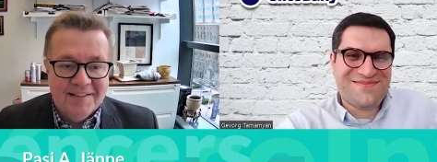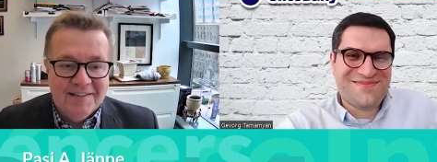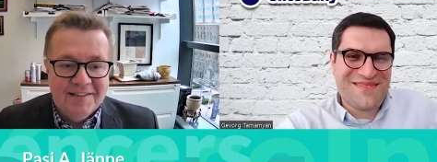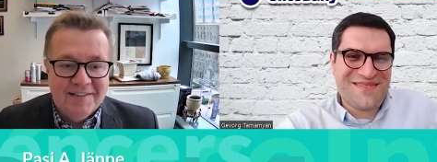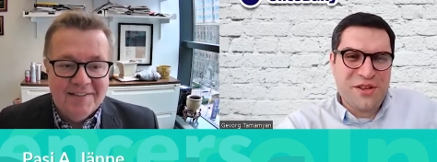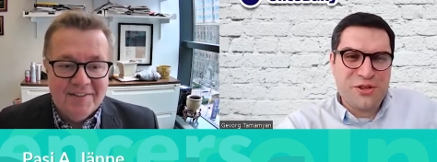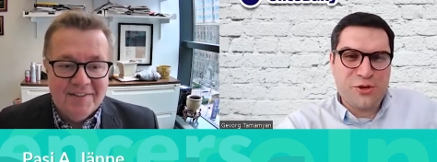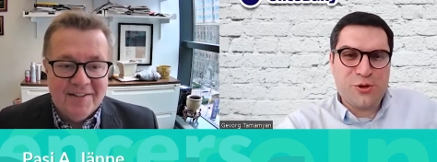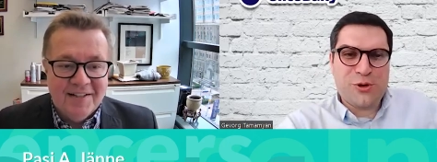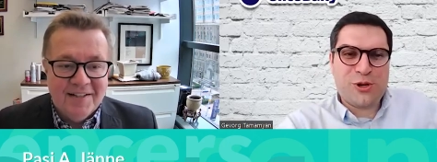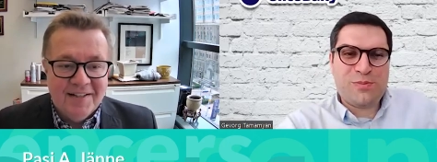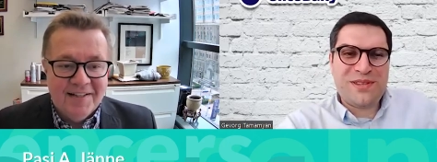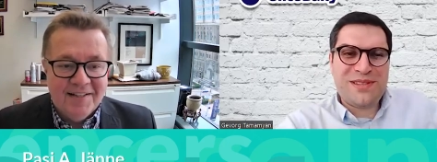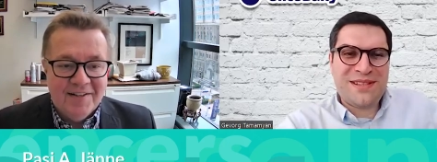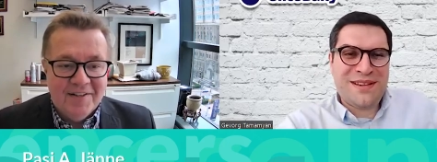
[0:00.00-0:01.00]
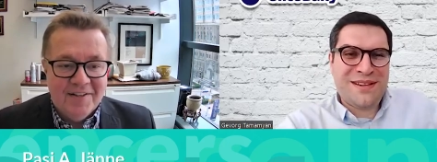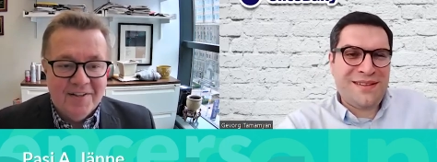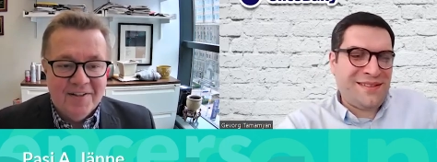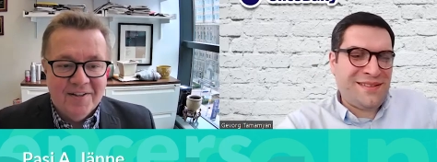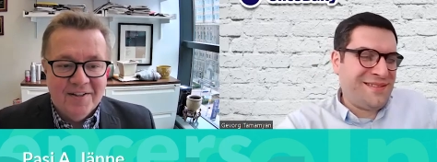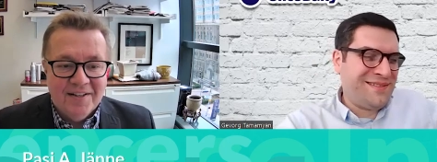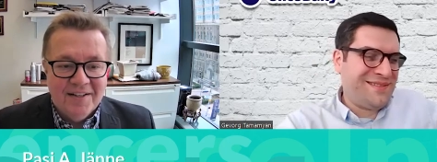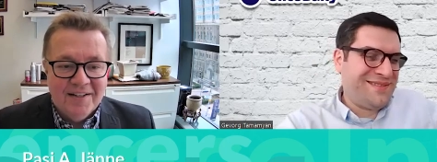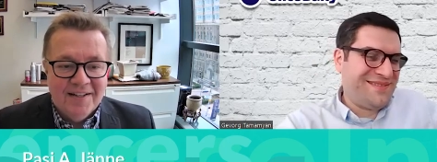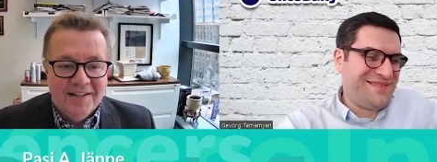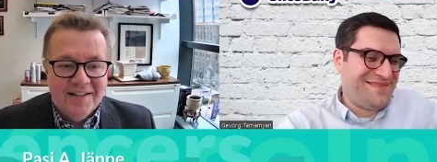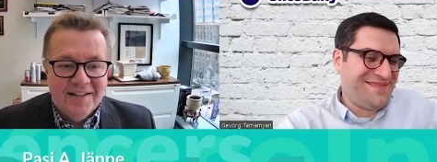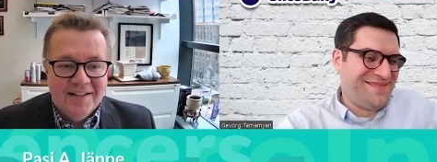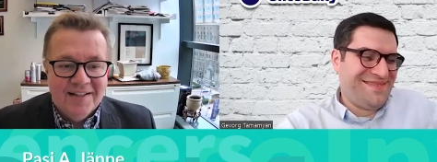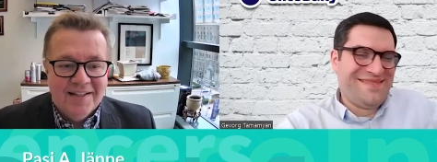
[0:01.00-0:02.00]
Speaker 1: So I think New York pizza.
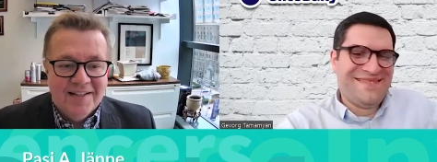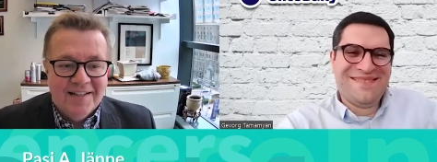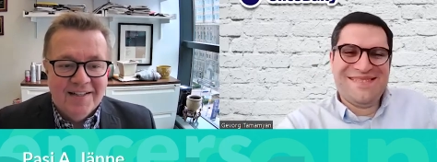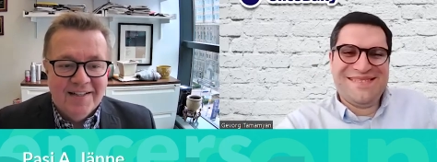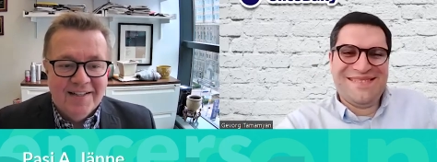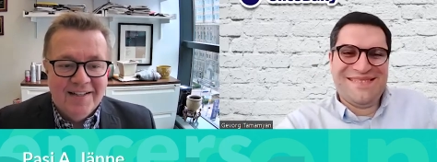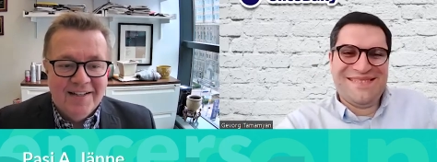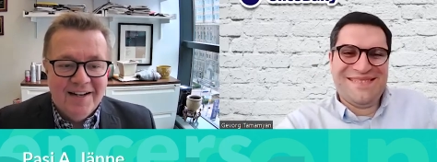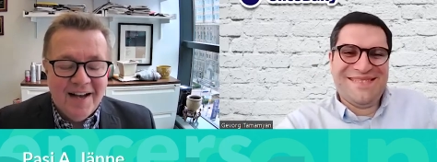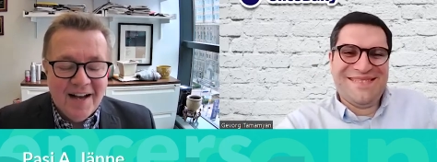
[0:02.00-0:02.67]
Uh,